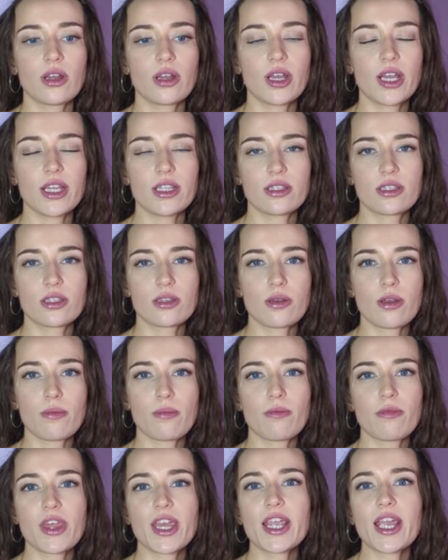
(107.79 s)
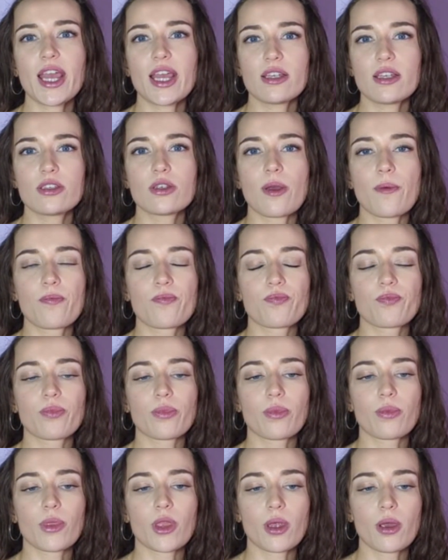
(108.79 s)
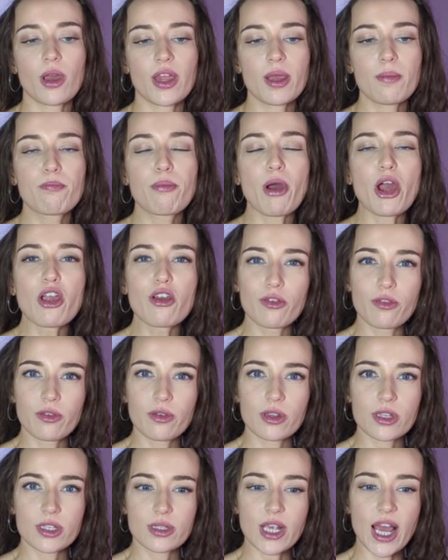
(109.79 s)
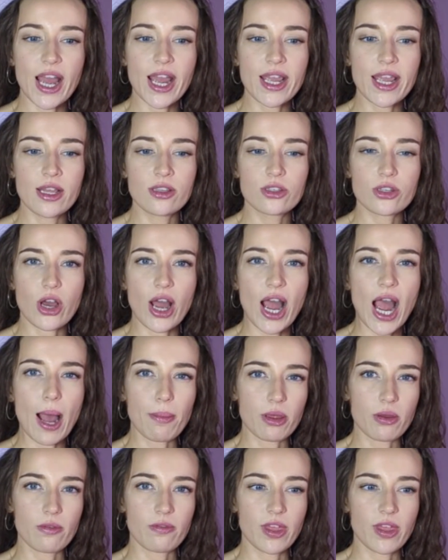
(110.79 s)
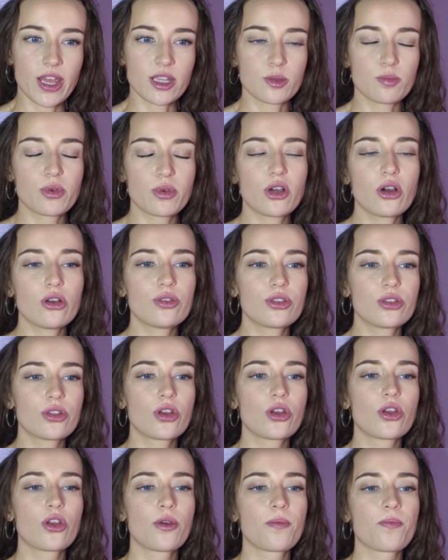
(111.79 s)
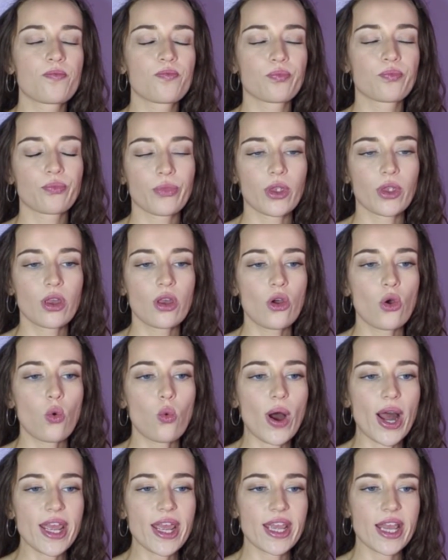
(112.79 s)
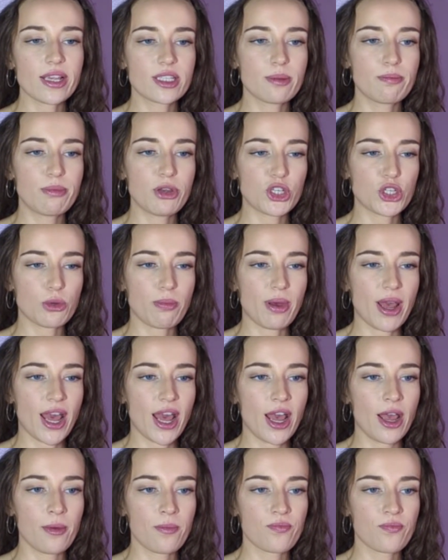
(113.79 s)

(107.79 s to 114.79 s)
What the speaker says: Thing is, I think both sides are happy with this because white gets the bishop pair,